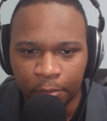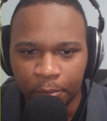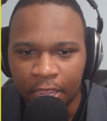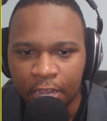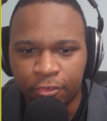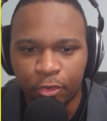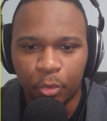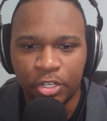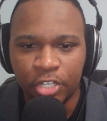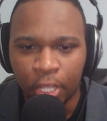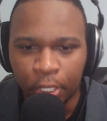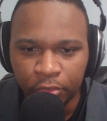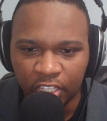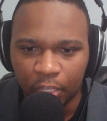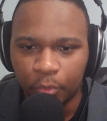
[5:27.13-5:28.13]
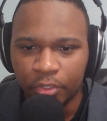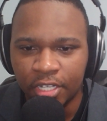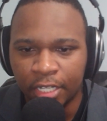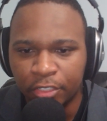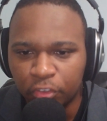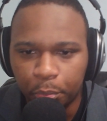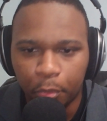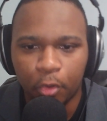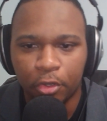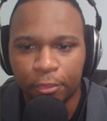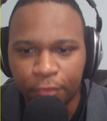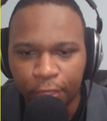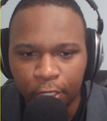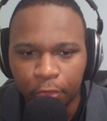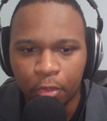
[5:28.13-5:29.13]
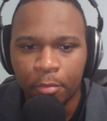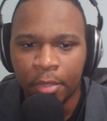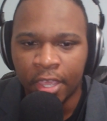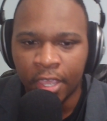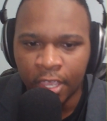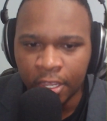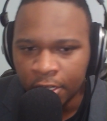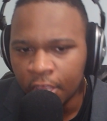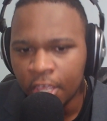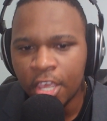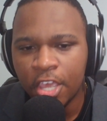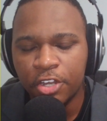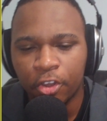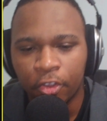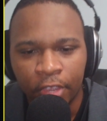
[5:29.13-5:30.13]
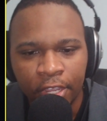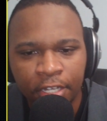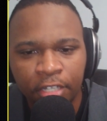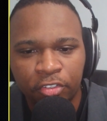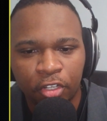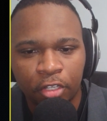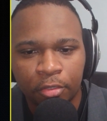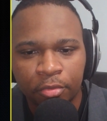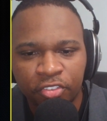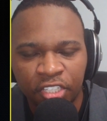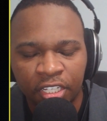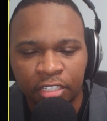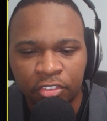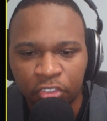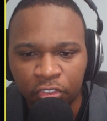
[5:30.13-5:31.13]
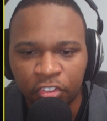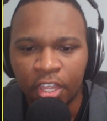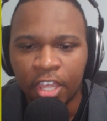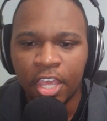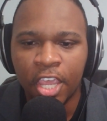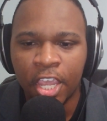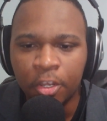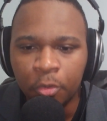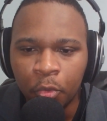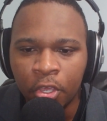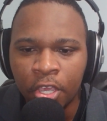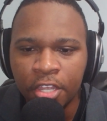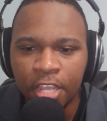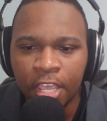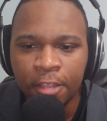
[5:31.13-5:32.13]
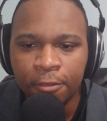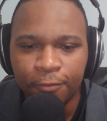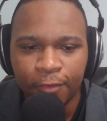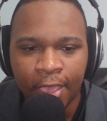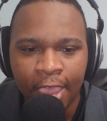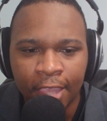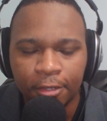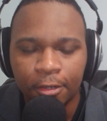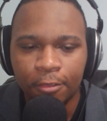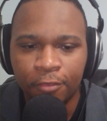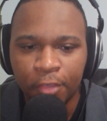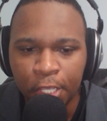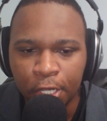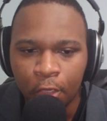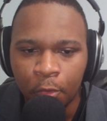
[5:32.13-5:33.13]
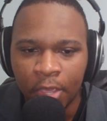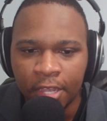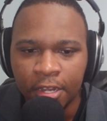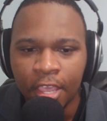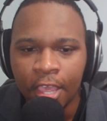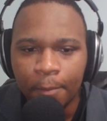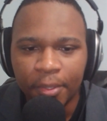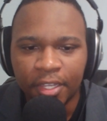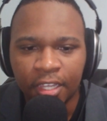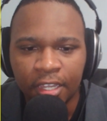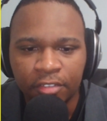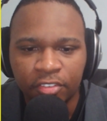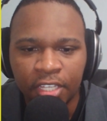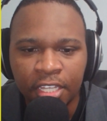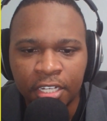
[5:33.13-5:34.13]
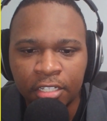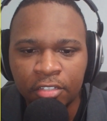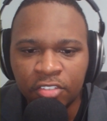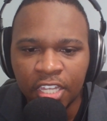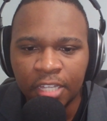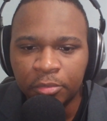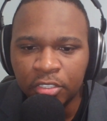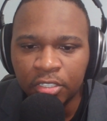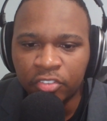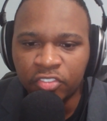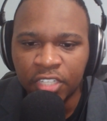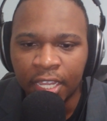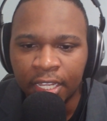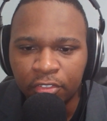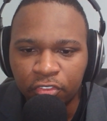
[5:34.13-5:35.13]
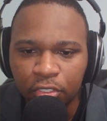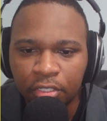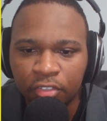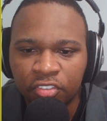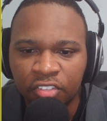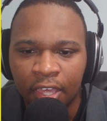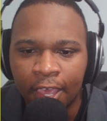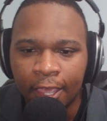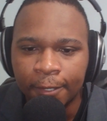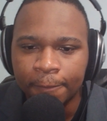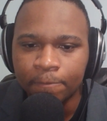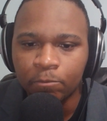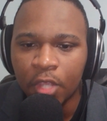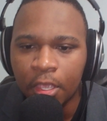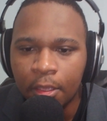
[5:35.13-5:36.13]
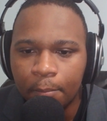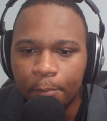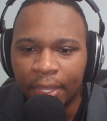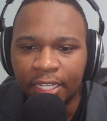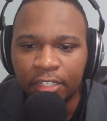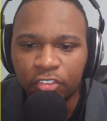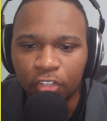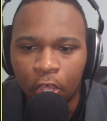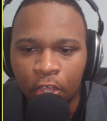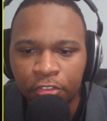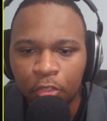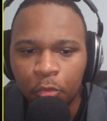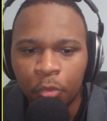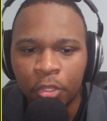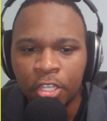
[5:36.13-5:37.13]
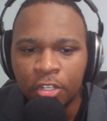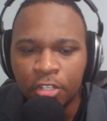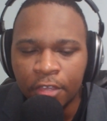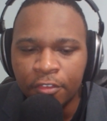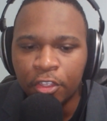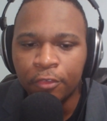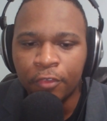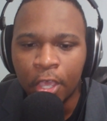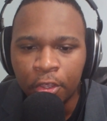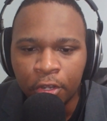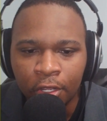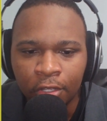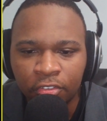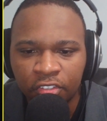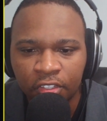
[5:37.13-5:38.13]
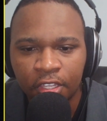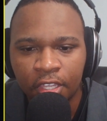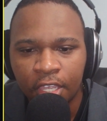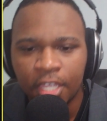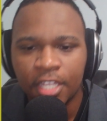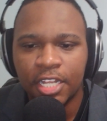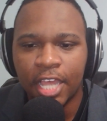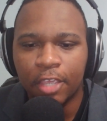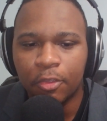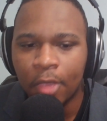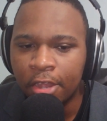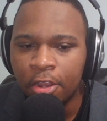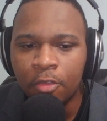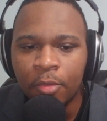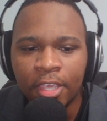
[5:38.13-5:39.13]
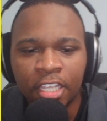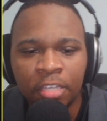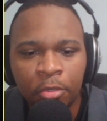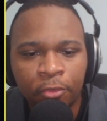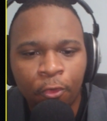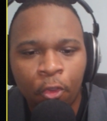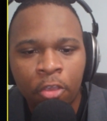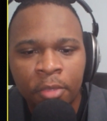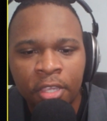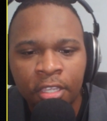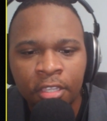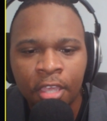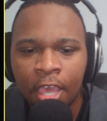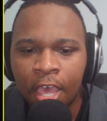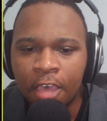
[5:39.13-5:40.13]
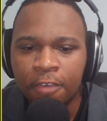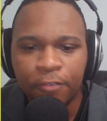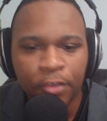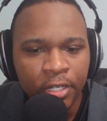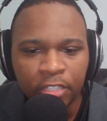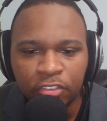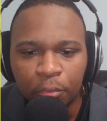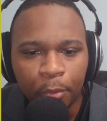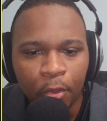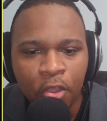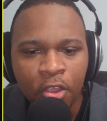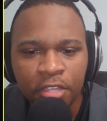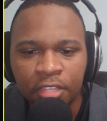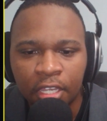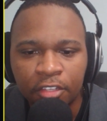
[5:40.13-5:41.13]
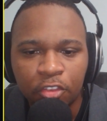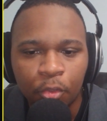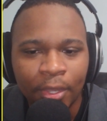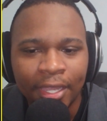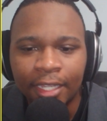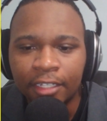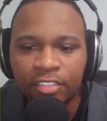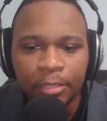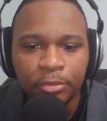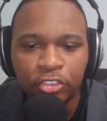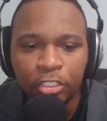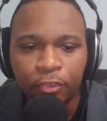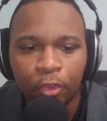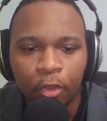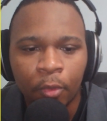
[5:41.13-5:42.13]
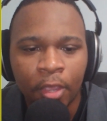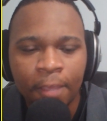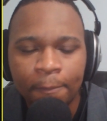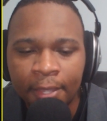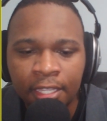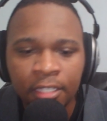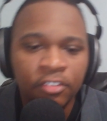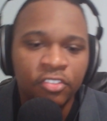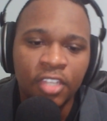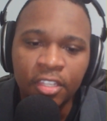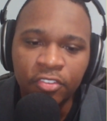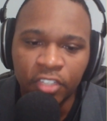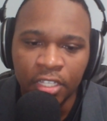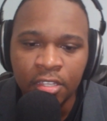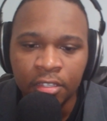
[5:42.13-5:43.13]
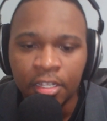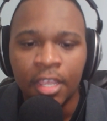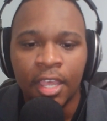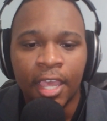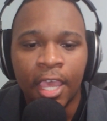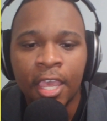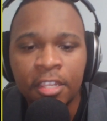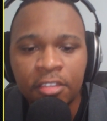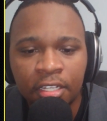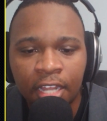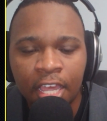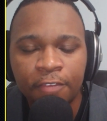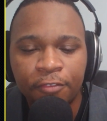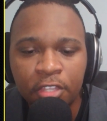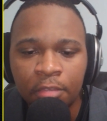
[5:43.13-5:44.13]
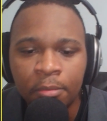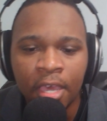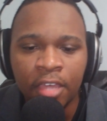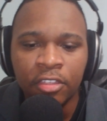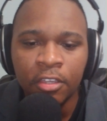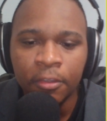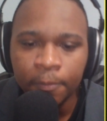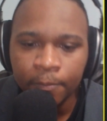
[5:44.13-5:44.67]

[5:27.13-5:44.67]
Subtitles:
everyone knows I would not support a federal ban under any circumstances and would, in fact, veto it, because it is up to the states to decide based on the will of the voters. Like Ronald Reagan before me, I fully support the three exceptions for rape, incest, and the life of the mother.